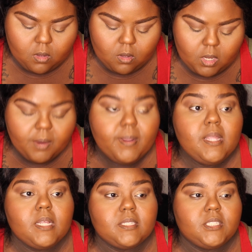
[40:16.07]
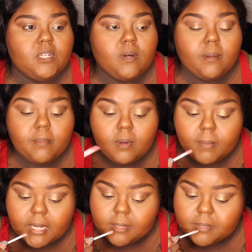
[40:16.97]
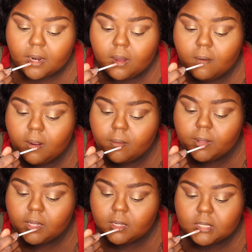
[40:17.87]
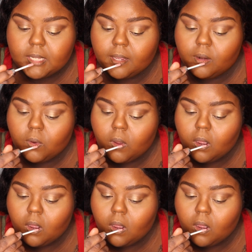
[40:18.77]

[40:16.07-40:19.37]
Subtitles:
It really doesn't show up on my lips at all. It really looks like, you know,